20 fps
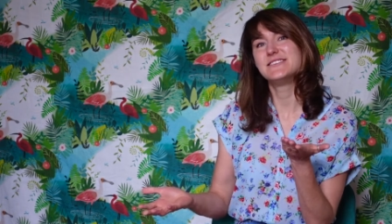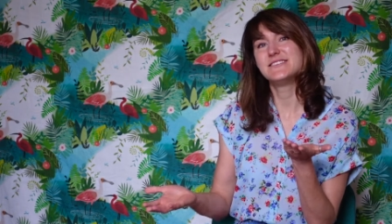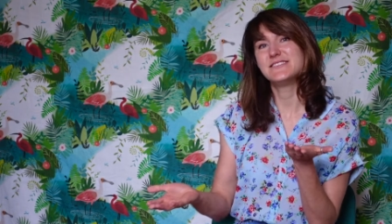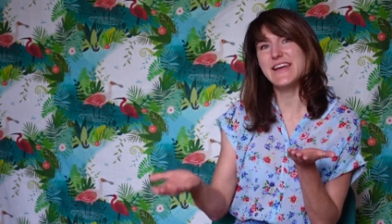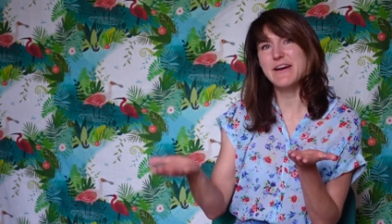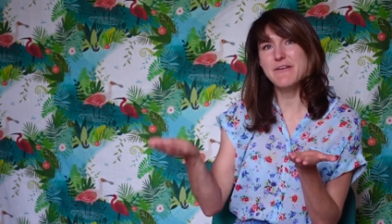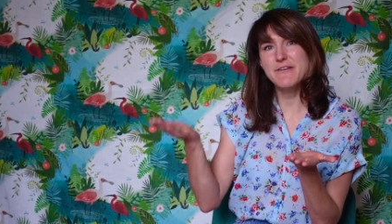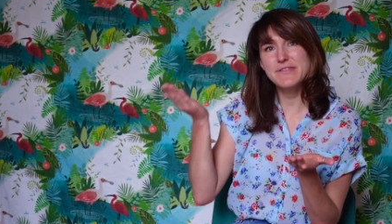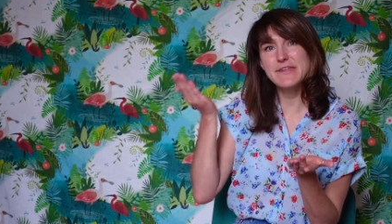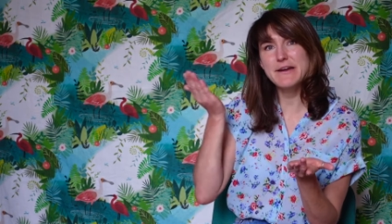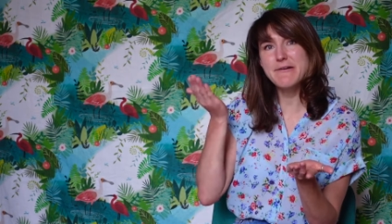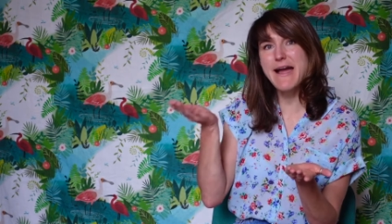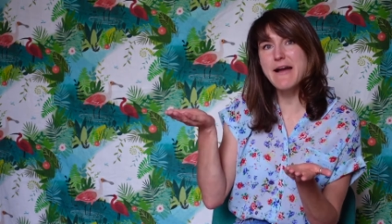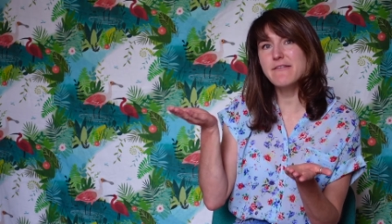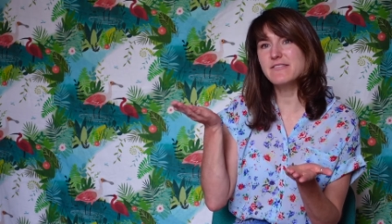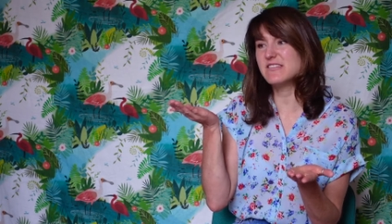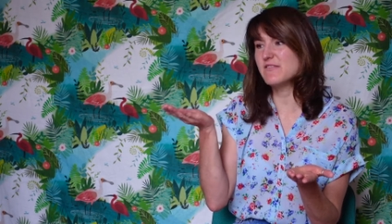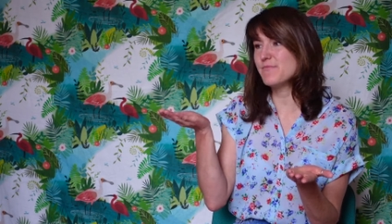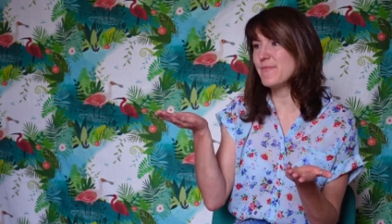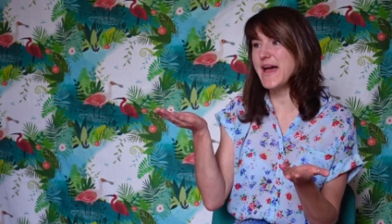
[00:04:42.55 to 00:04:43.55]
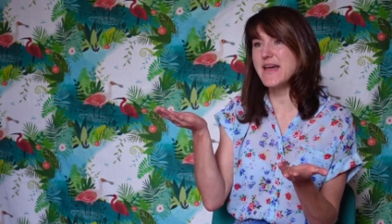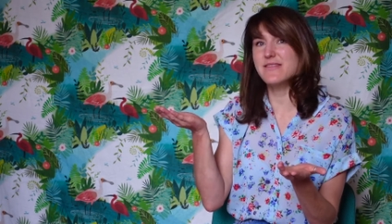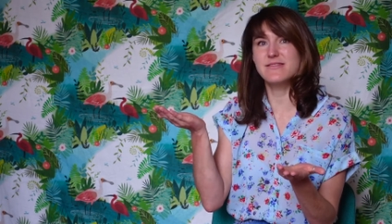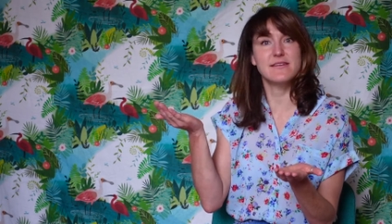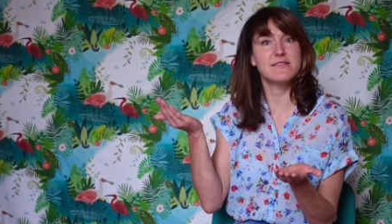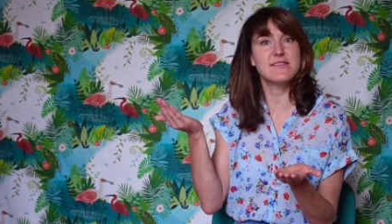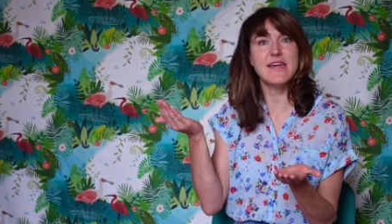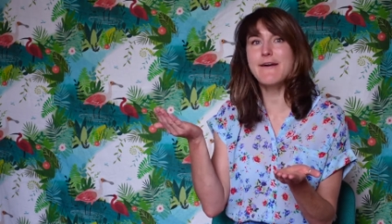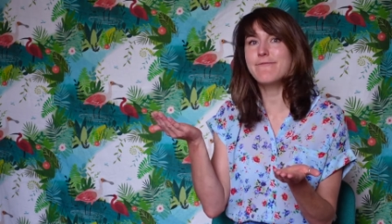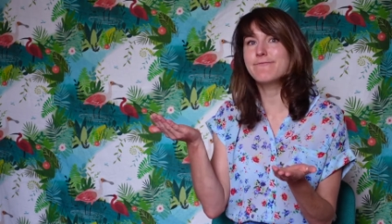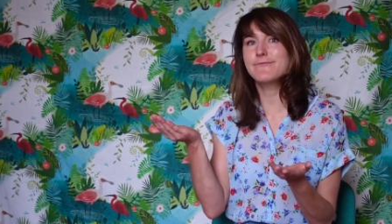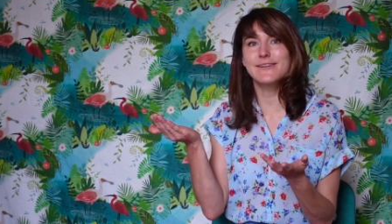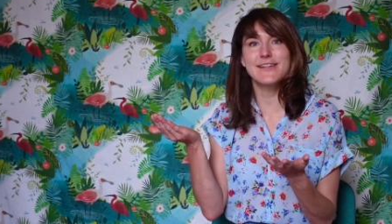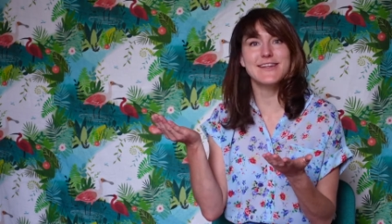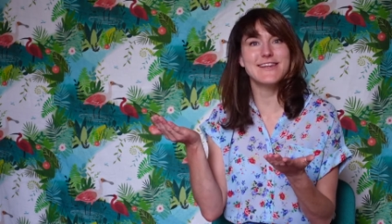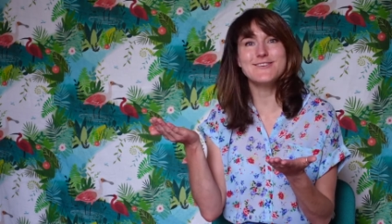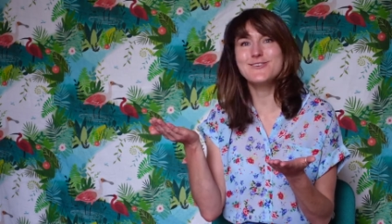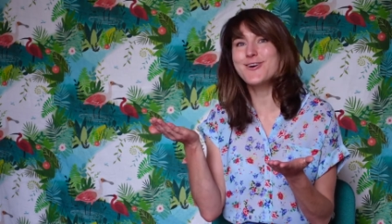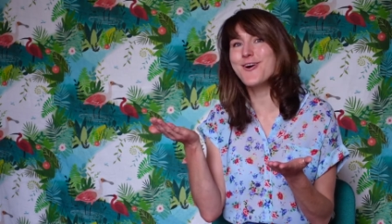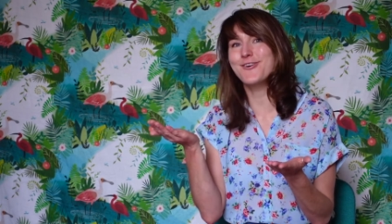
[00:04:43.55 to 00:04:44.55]
Now, if they're out of bed, they're
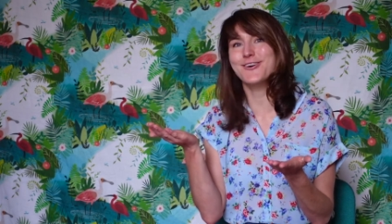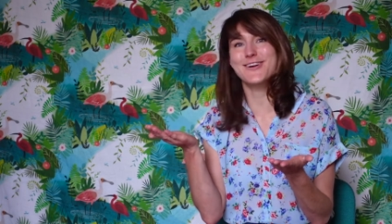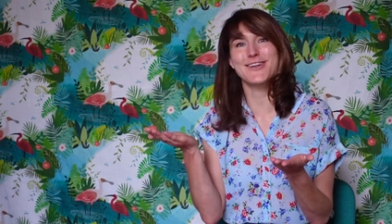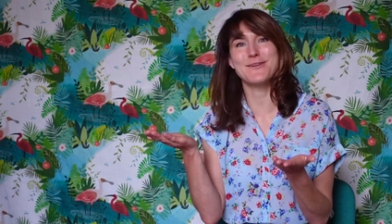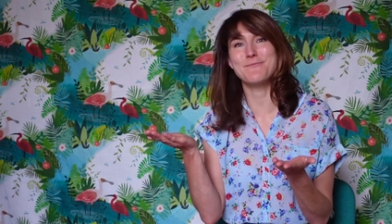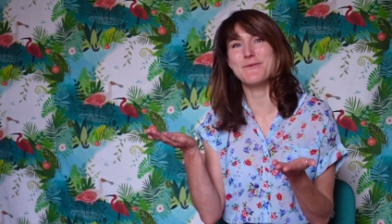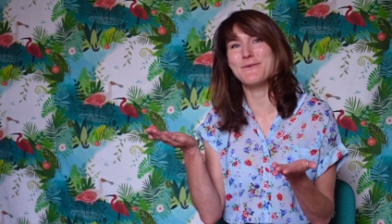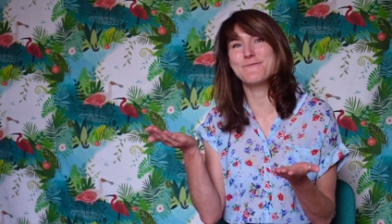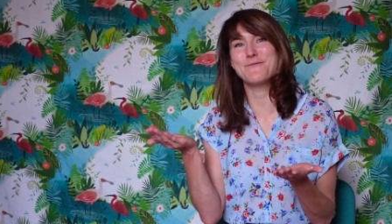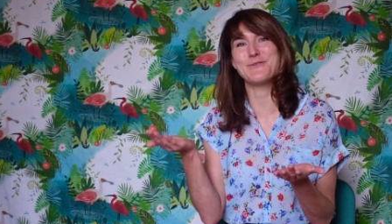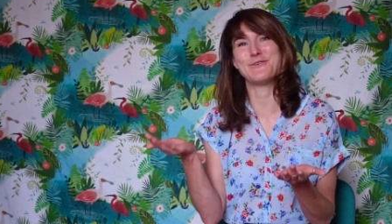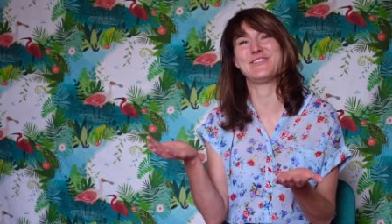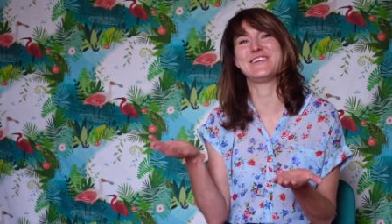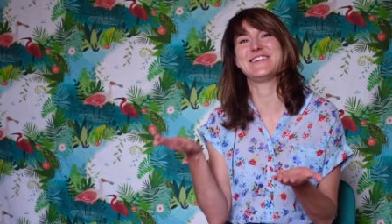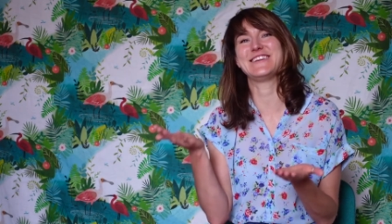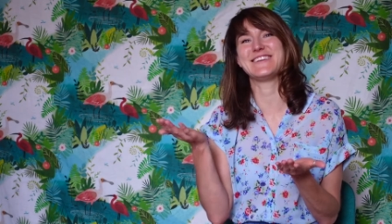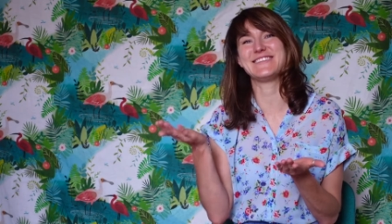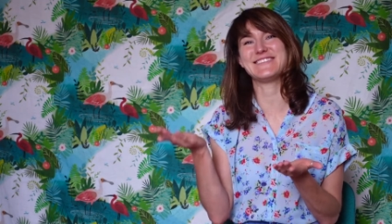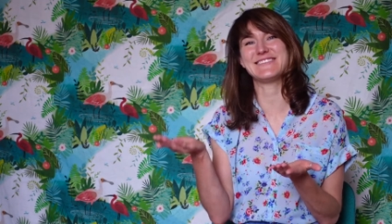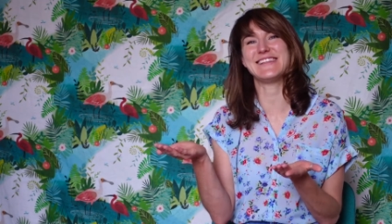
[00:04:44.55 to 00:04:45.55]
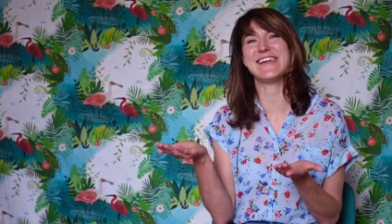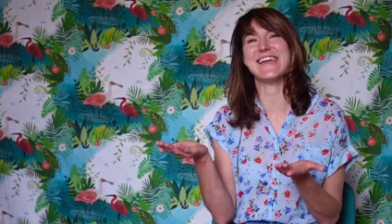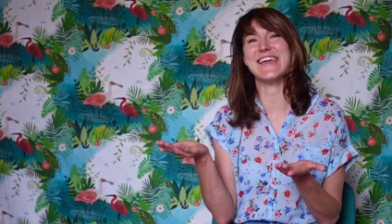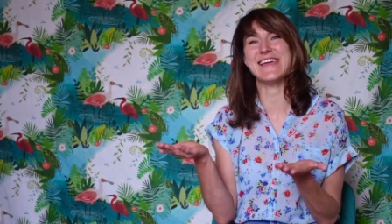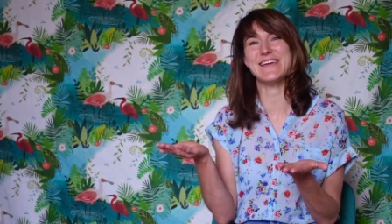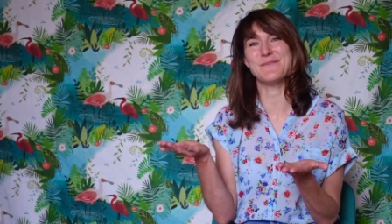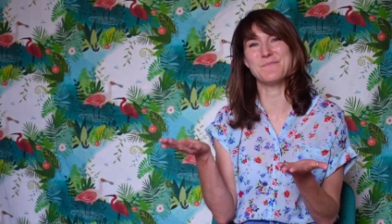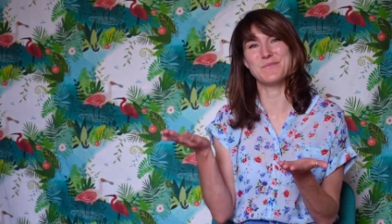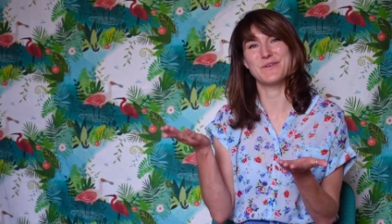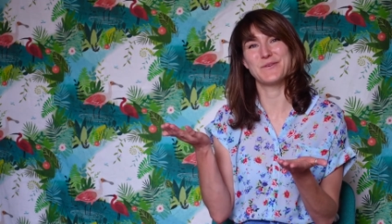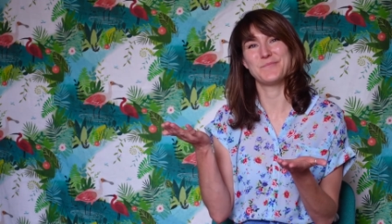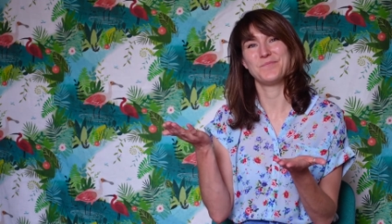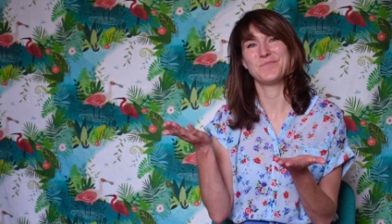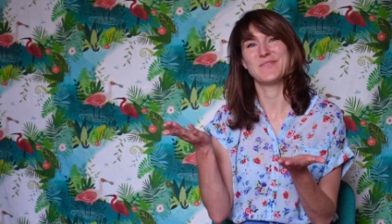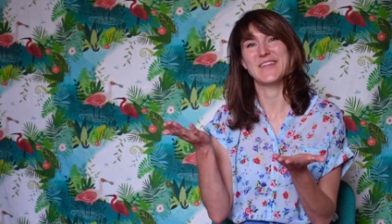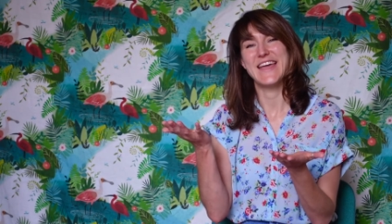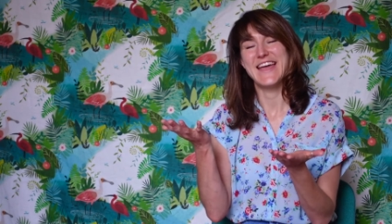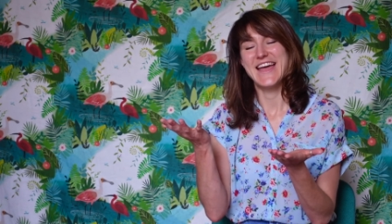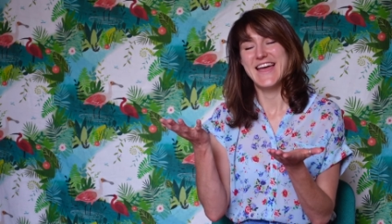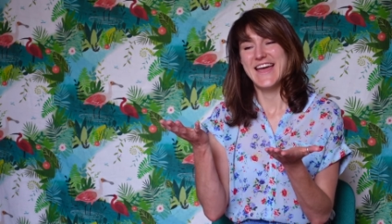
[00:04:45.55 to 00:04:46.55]
definitely not going to be falling asleep.
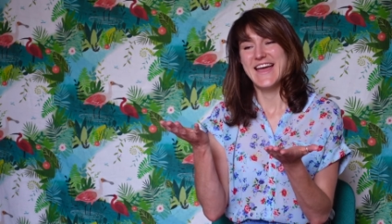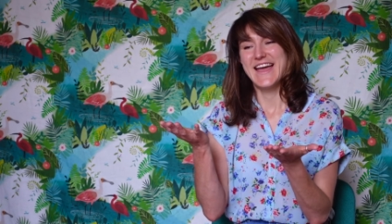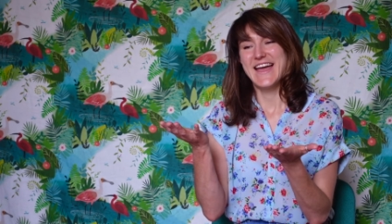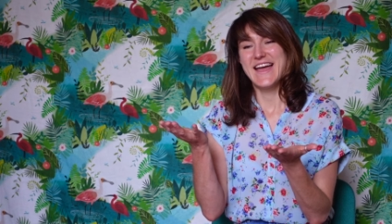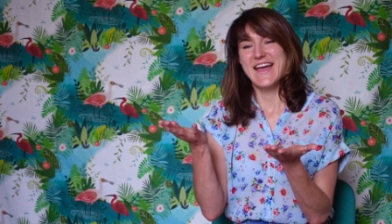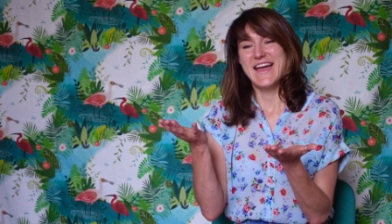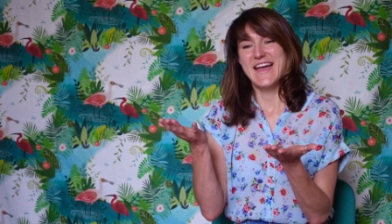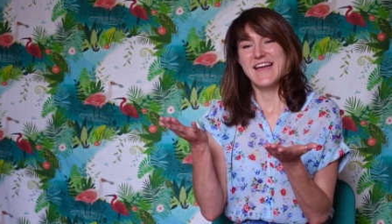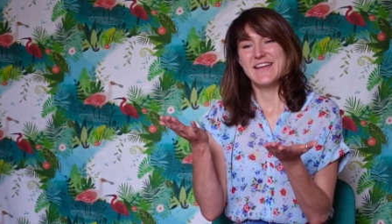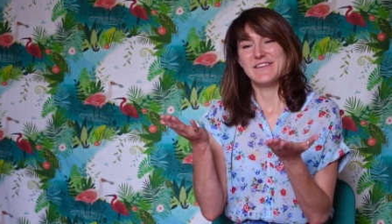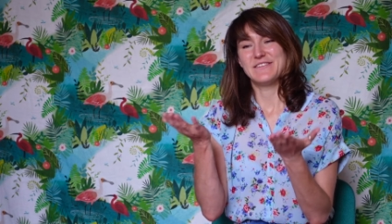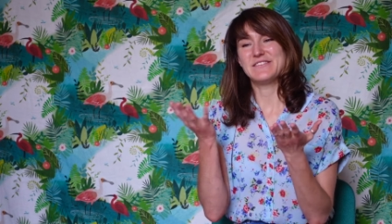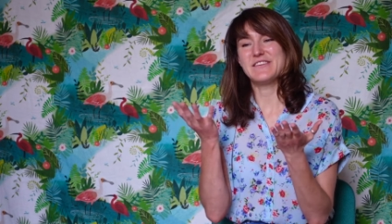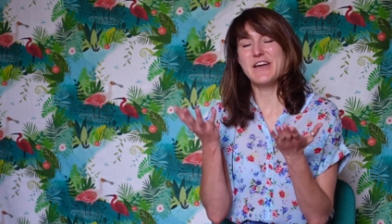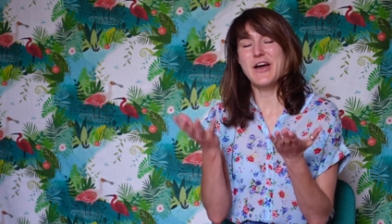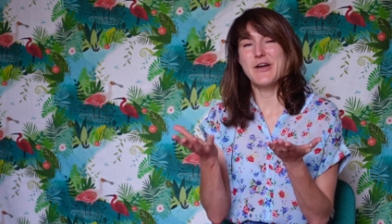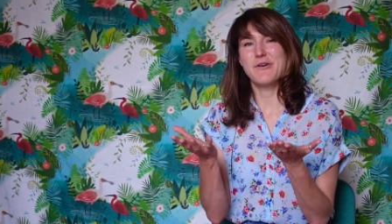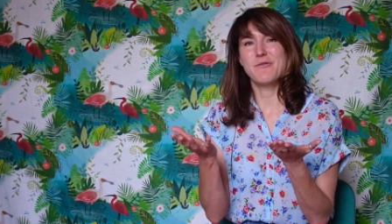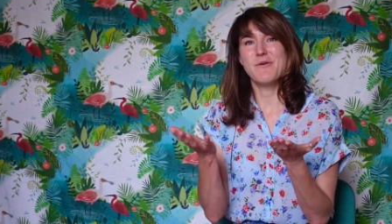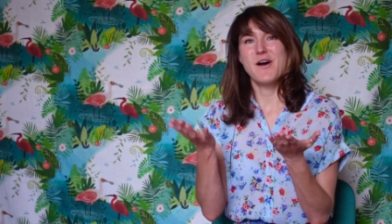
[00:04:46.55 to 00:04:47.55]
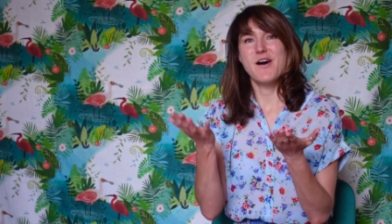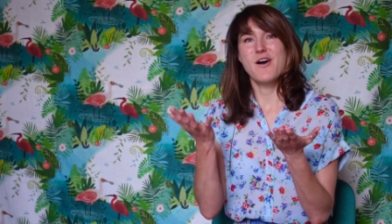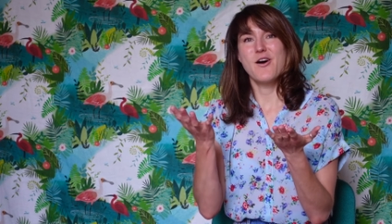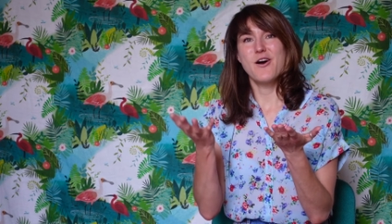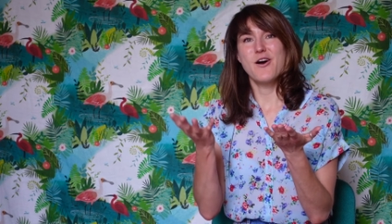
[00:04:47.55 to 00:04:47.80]
So